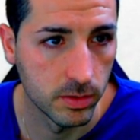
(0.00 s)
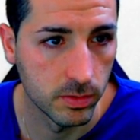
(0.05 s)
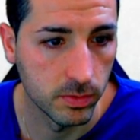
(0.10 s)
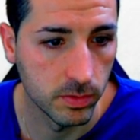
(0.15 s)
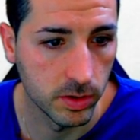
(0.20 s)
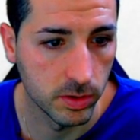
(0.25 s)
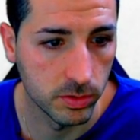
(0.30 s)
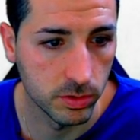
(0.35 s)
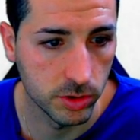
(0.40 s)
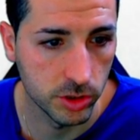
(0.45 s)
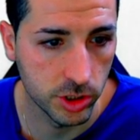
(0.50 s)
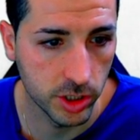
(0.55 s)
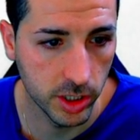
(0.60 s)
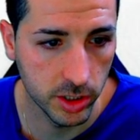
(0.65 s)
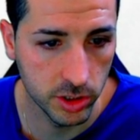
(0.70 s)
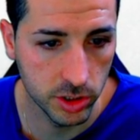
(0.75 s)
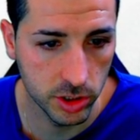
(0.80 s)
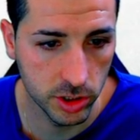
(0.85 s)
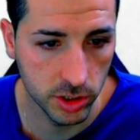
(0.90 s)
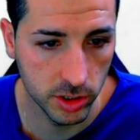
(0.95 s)
I need to
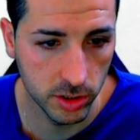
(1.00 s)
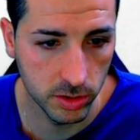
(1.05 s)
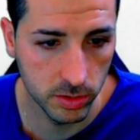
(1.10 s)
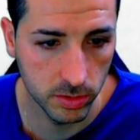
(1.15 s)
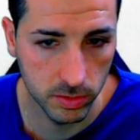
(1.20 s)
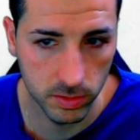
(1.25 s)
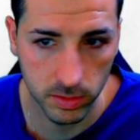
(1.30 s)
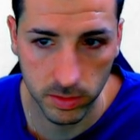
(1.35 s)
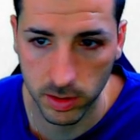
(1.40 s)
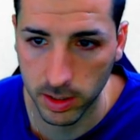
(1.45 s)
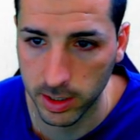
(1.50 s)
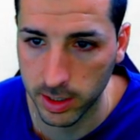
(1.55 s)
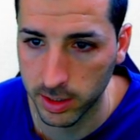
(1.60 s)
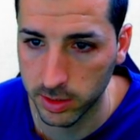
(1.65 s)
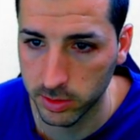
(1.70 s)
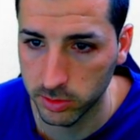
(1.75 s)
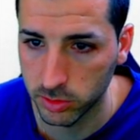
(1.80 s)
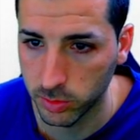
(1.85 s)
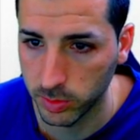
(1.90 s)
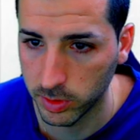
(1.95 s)
change it, the
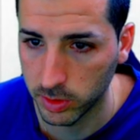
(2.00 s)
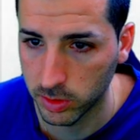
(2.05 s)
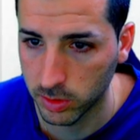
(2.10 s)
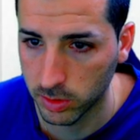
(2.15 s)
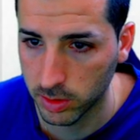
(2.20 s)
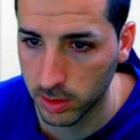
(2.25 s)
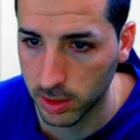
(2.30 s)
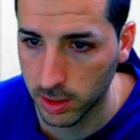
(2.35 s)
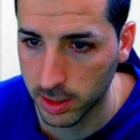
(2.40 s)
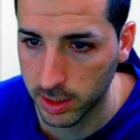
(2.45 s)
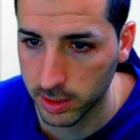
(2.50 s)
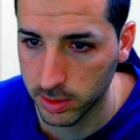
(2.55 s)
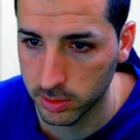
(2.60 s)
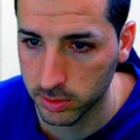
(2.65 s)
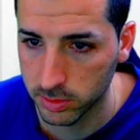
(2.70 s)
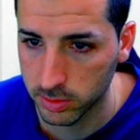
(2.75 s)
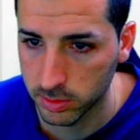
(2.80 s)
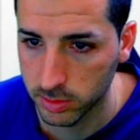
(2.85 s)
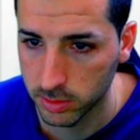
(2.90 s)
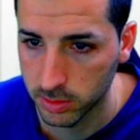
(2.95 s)
lines to be dotted
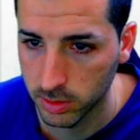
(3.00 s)
lines.